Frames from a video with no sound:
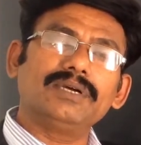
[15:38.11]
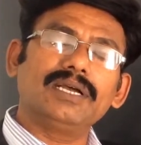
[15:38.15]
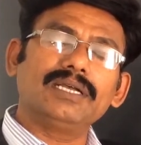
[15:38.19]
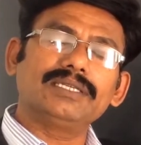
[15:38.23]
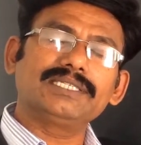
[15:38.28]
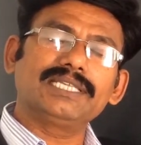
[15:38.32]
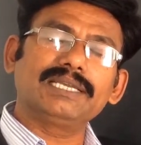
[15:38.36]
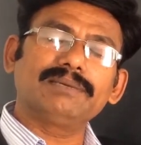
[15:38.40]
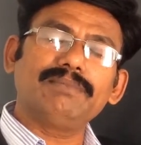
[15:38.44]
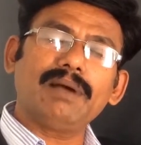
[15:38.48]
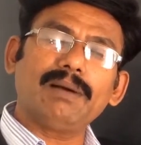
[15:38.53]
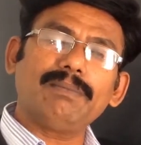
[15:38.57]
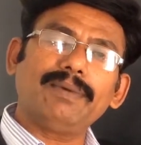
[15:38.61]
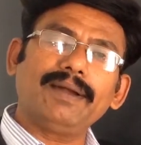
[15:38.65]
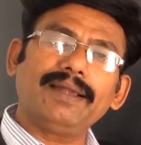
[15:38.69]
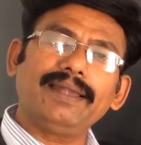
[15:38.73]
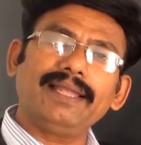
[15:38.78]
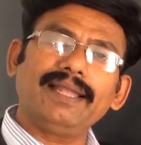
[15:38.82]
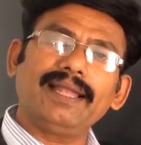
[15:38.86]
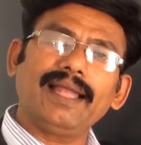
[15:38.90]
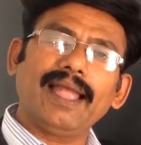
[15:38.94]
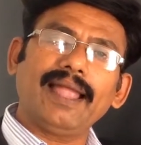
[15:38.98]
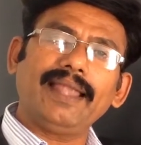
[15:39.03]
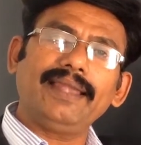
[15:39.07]
sigma
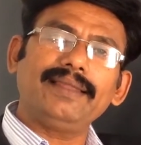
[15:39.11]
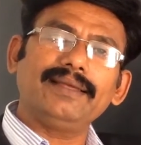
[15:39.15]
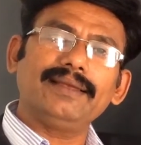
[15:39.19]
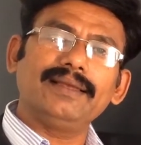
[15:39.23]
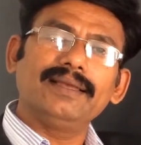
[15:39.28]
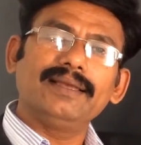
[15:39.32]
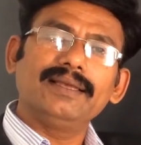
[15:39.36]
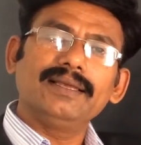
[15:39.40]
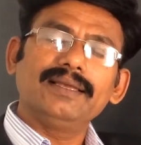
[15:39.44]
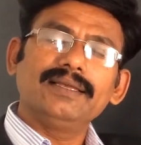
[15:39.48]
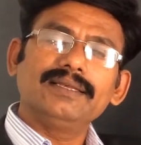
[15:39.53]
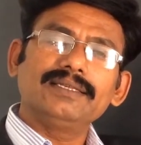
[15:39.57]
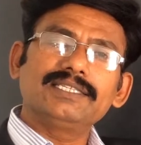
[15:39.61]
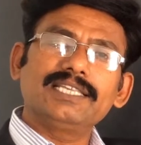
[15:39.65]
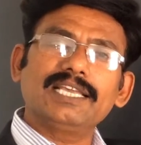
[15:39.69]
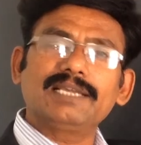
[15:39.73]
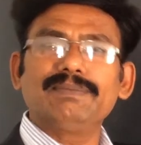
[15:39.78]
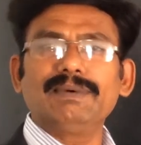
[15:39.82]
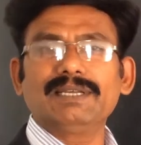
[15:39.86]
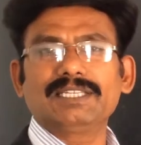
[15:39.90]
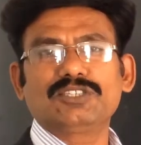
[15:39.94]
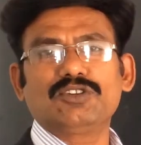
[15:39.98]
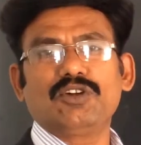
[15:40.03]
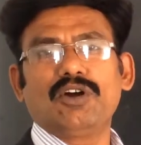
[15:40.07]
bonding and
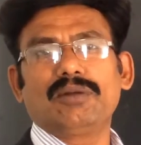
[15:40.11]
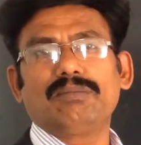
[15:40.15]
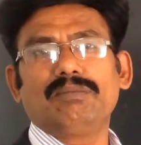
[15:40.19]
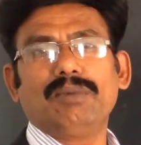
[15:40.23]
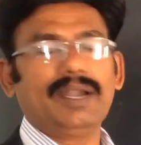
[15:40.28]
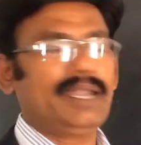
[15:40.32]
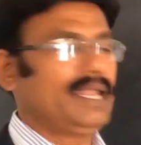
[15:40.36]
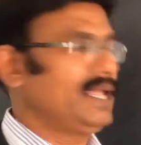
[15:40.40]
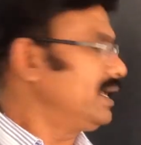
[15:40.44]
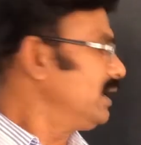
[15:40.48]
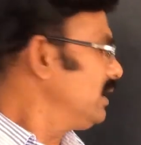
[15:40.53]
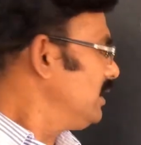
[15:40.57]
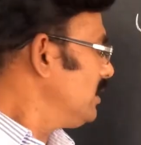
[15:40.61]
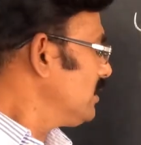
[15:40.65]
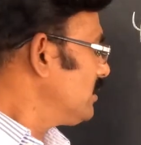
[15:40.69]
sigma star bonding.